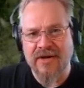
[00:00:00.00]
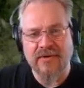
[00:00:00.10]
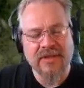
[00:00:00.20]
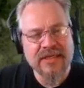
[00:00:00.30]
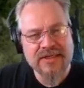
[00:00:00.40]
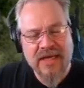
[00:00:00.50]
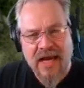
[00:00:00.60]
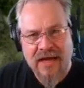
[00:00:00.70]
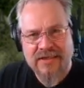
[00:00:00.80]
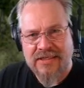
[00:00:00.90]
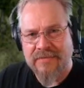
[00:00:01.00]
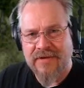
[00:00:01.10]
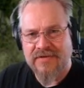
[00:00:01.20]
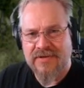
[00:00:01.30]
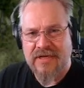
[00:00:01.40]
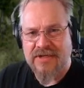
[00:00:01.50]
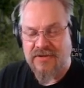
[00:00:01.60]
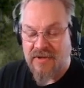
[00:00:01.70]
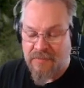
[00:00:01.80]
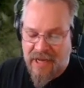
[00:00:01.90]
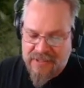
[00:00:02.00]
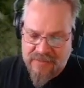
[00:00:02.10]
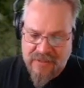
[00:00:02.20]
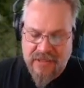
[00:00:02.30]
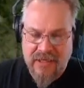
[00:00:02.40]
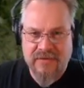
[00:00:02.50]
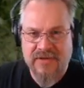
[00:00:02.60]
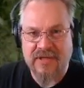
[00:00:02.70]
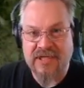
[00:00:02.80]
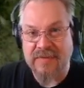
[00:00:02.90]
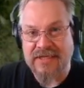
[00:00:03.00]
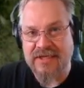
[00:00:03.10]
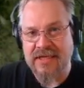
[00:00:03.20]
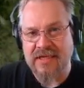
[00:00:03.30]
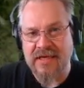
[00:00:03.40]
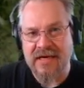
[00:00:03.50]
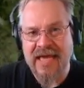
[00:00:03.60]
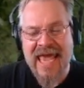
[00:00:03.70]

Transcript: or at least the concept of trees, or the possibility of trees by Sithlia,